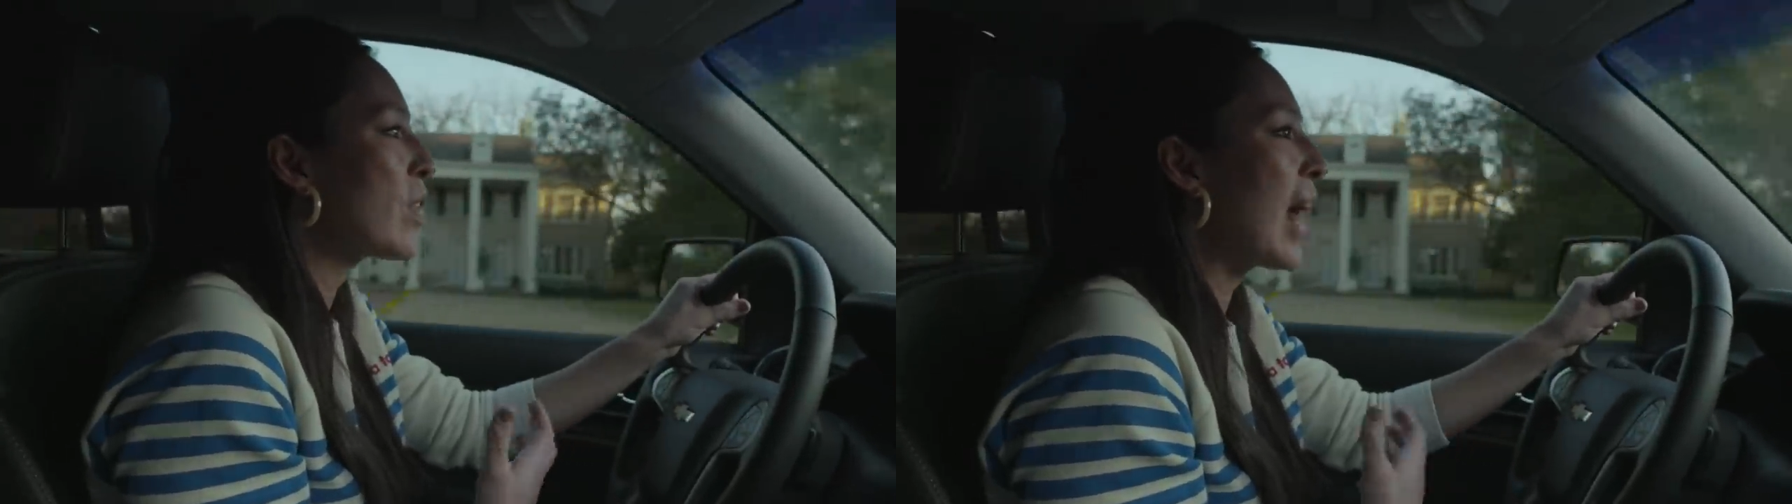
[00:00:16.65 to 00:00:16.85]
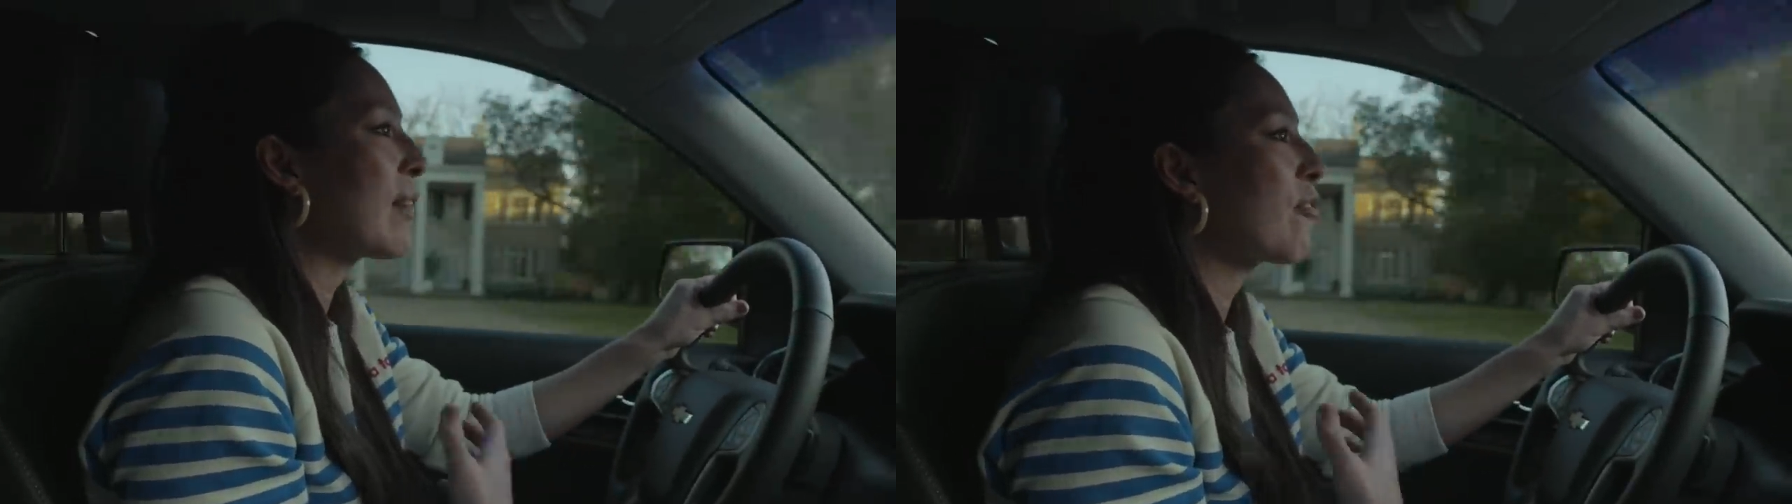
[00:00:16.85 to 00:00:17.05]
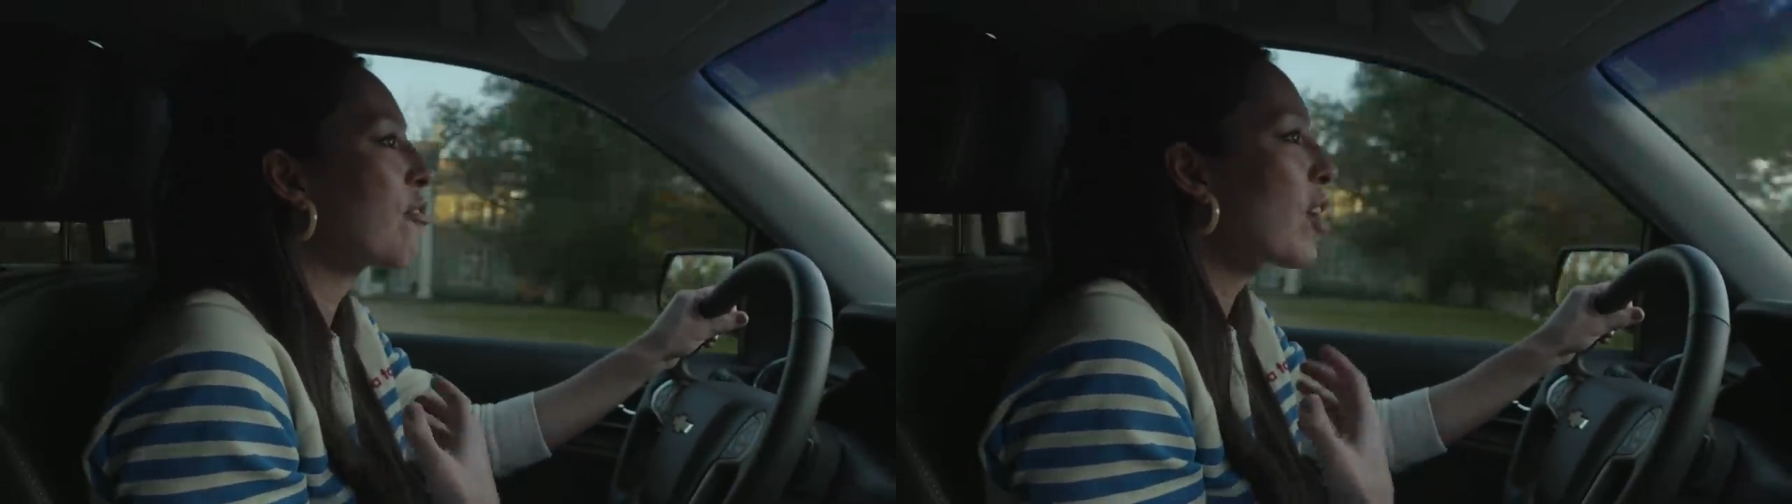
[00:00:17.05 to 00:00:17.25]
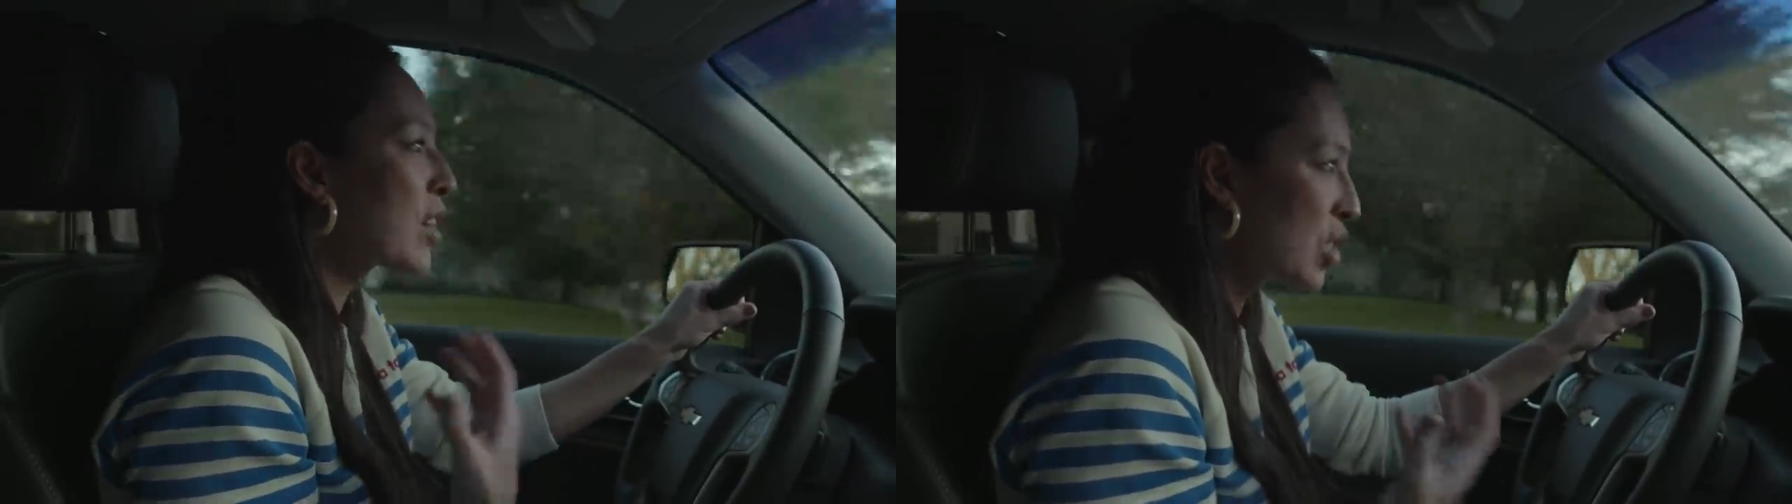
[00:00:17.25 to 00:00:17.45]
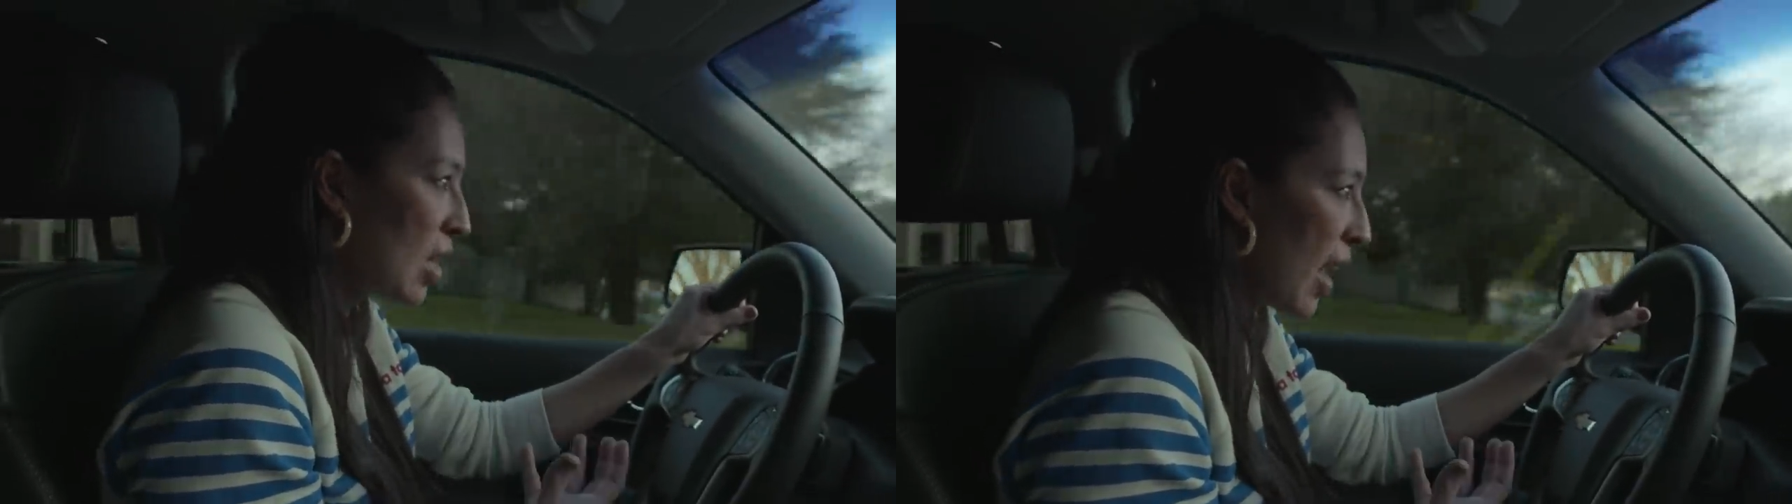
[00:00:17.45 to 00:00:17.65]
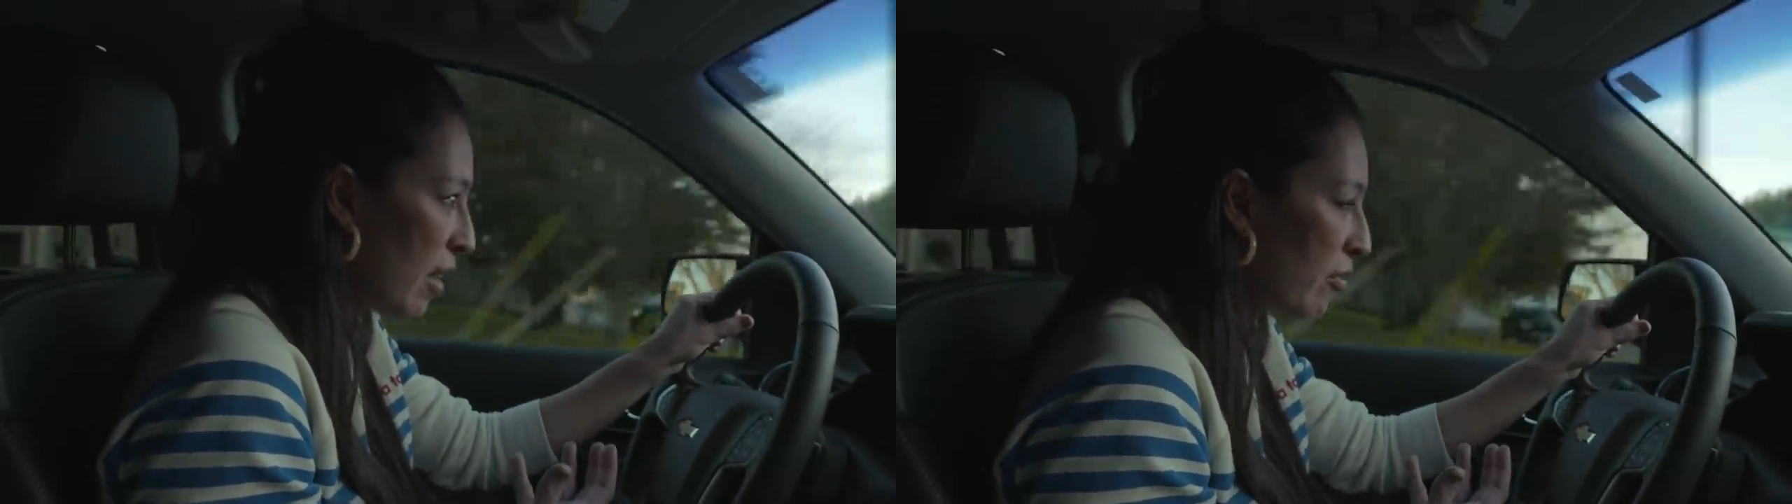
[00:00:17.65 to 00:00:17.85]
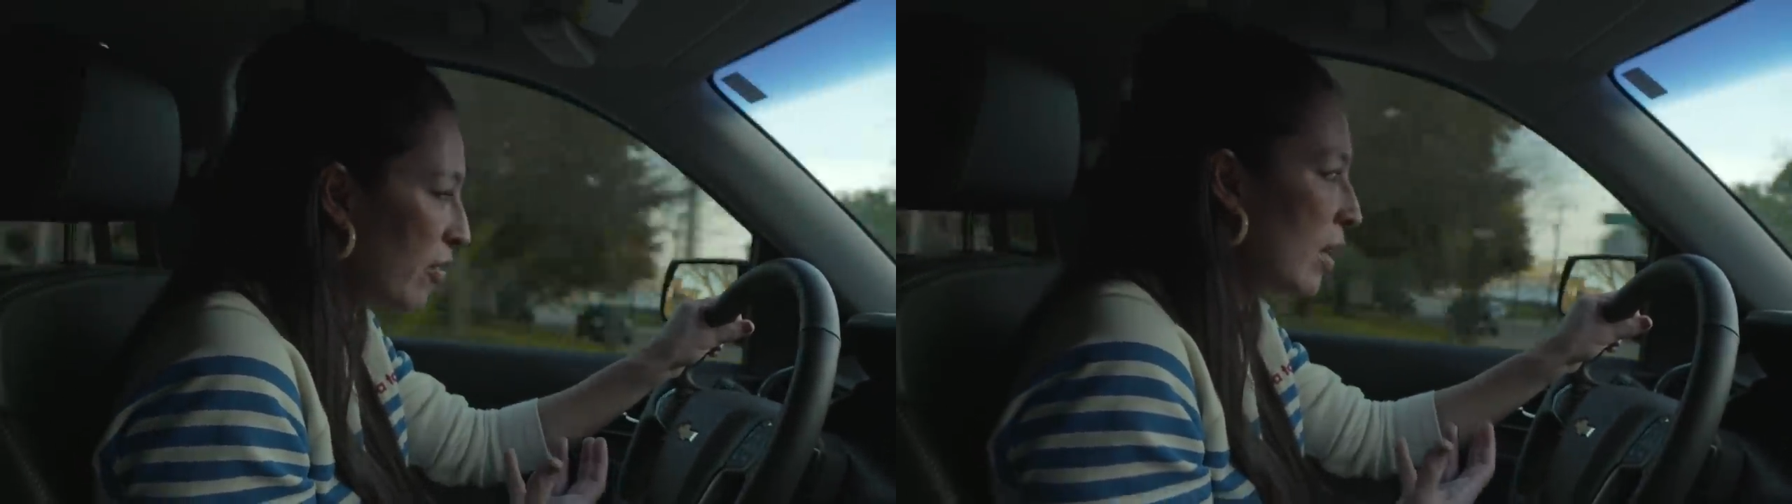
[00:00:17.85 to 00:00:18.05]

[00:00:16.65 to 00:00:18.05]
that fresh life,